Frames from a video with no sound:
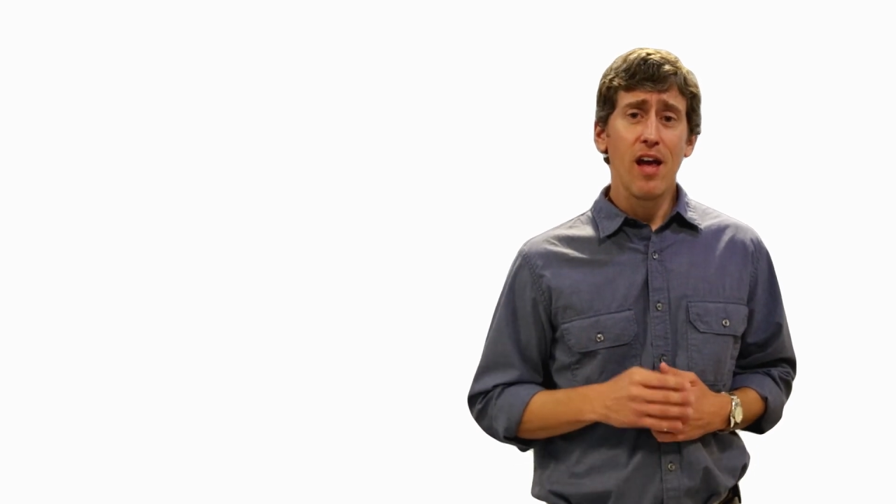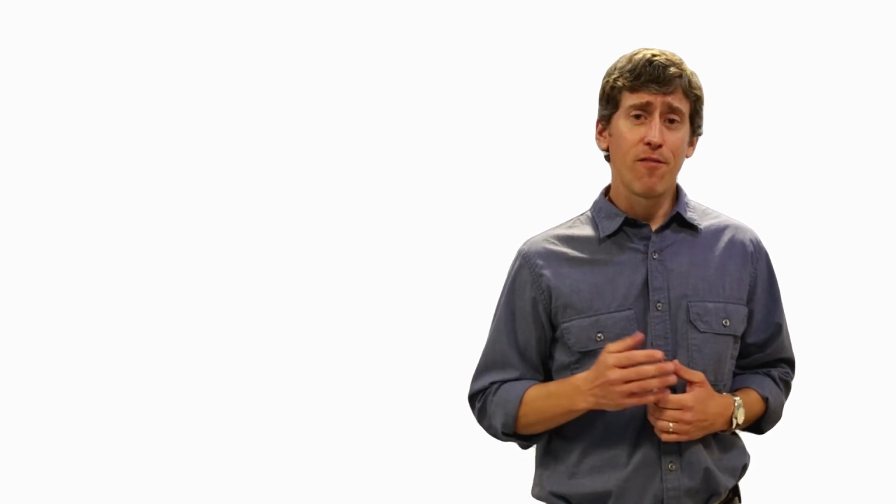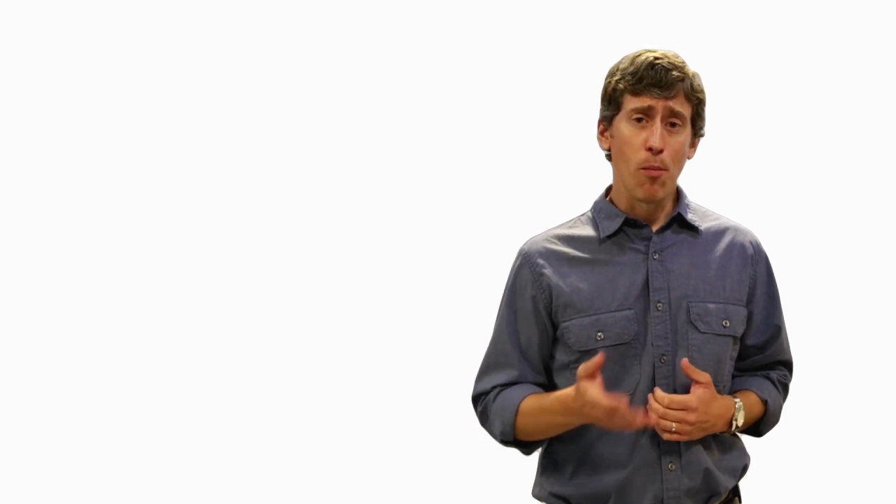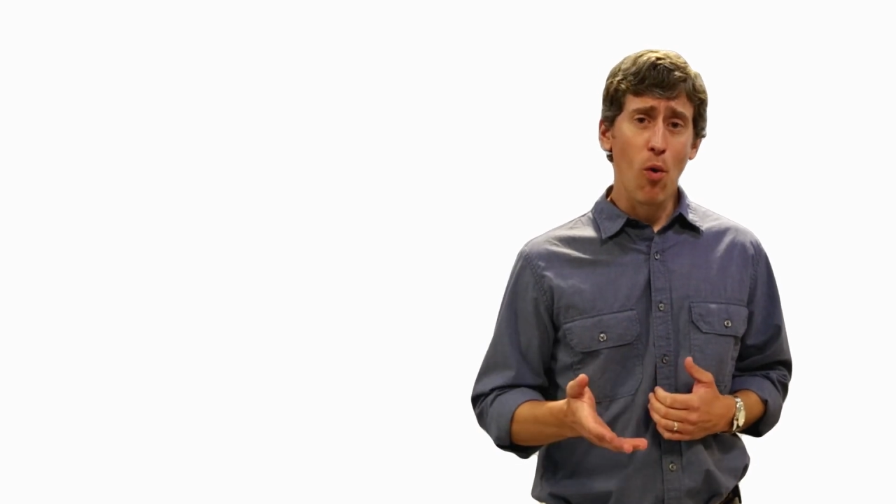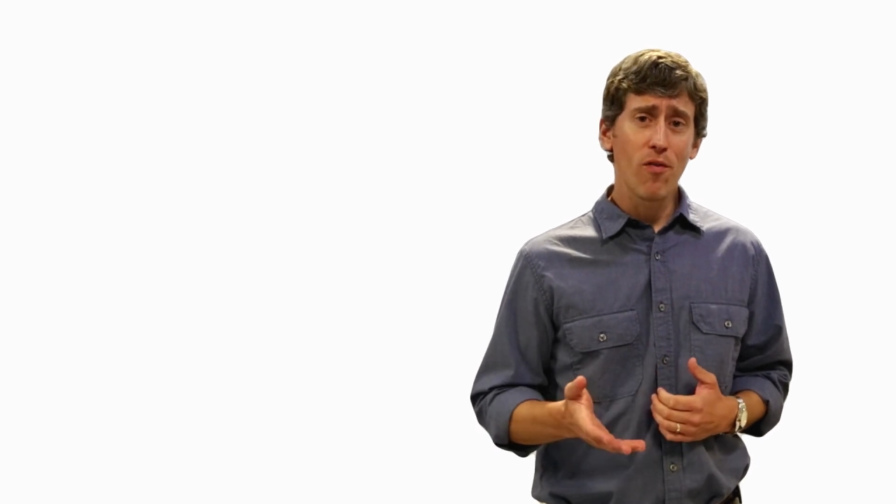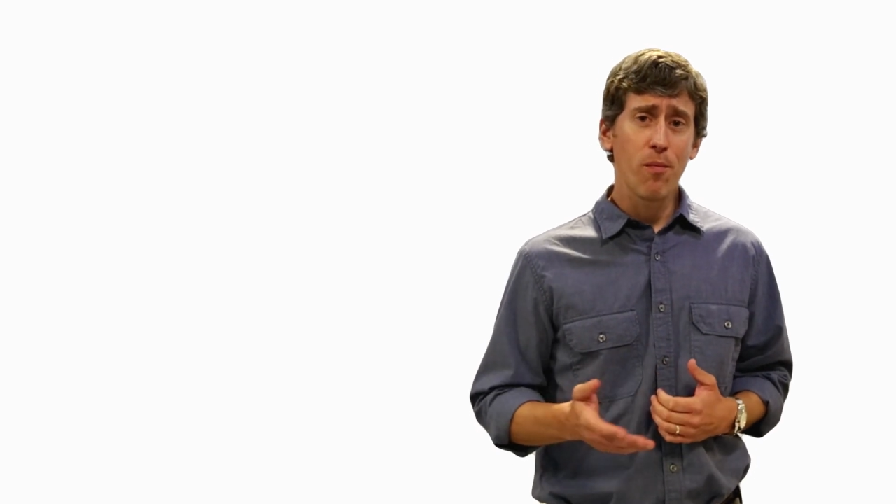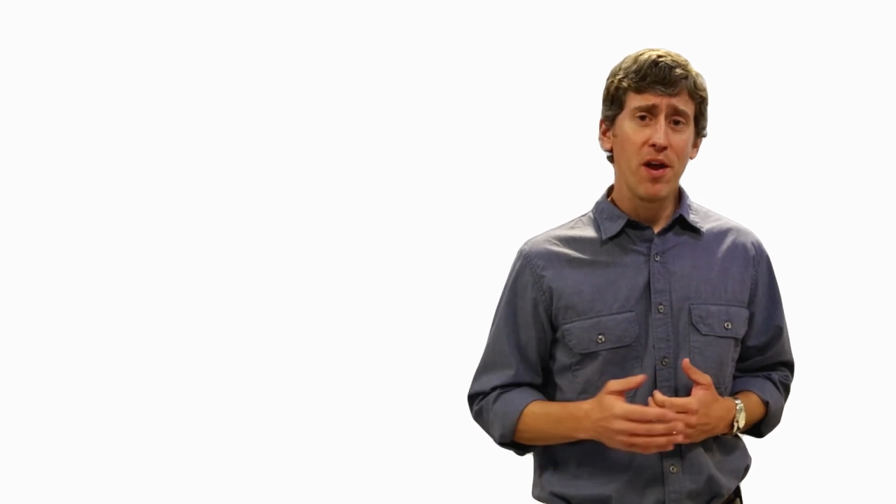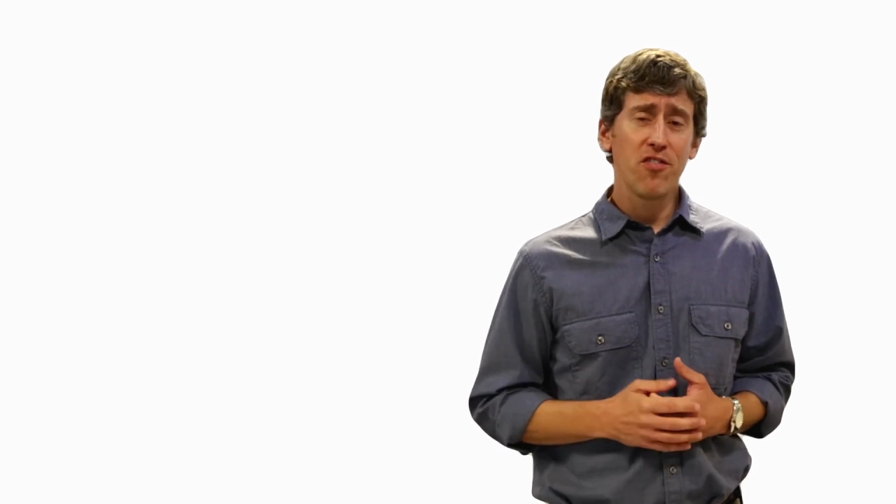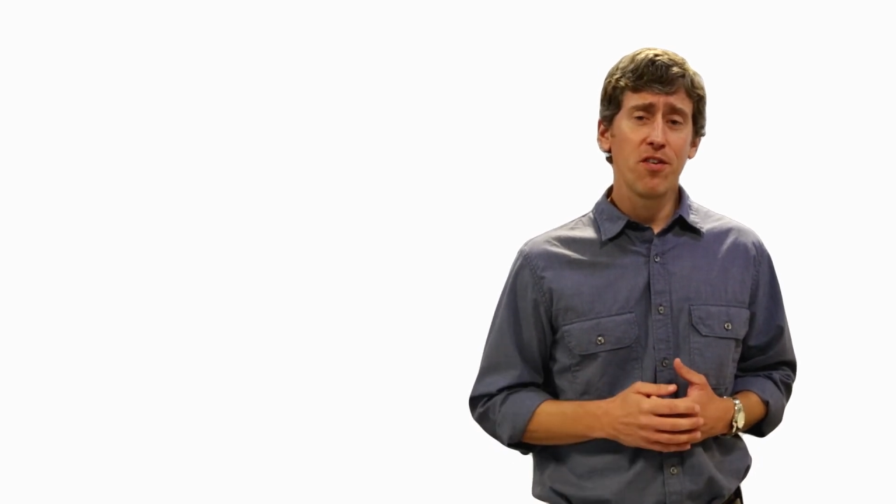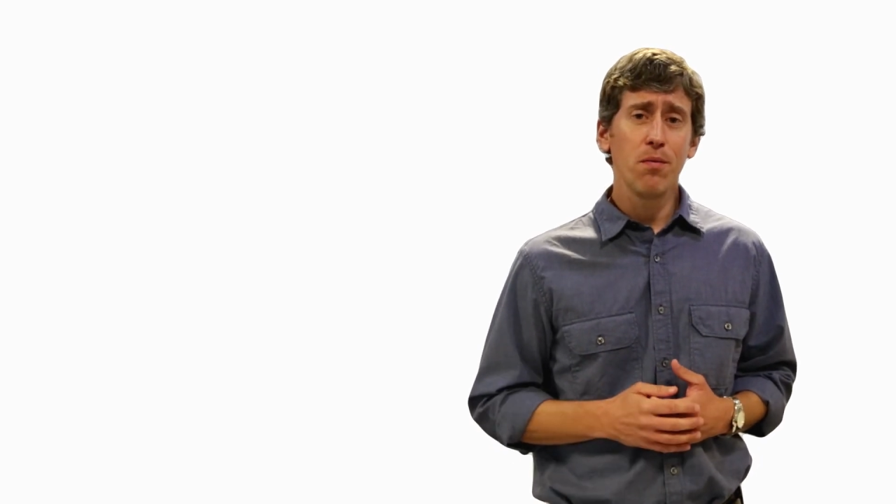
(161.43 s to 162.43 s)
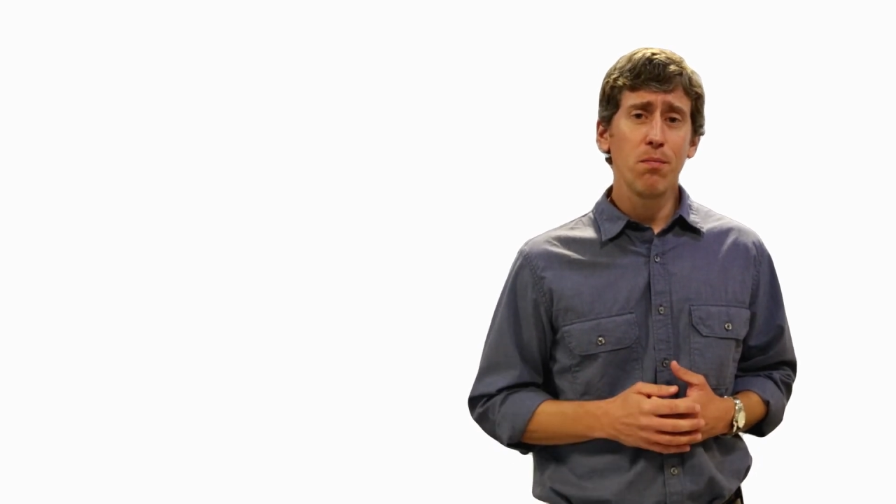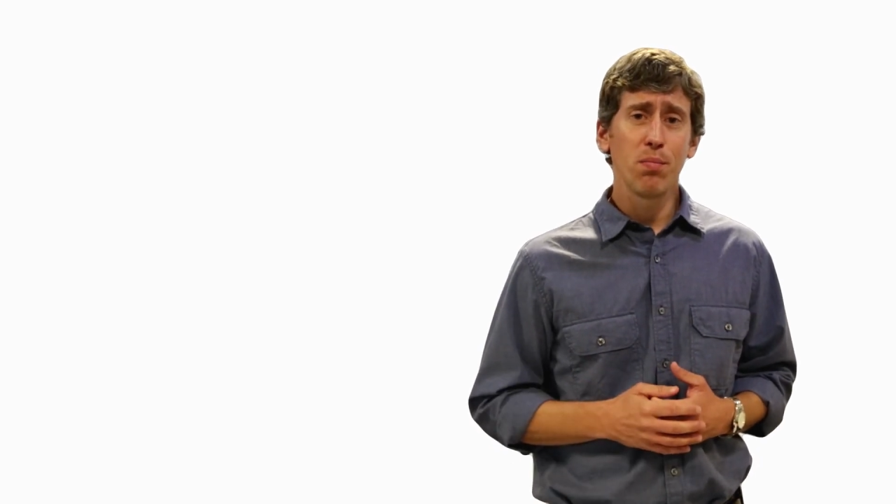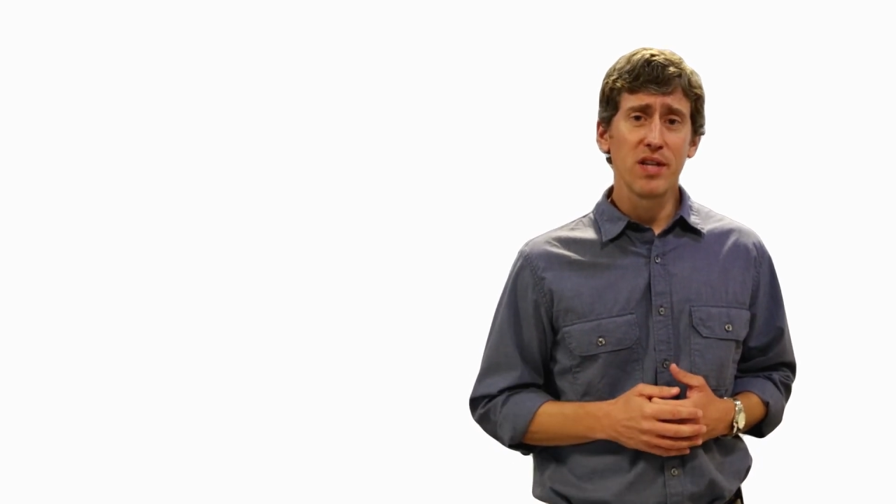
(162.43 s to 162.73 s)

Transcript: For more information,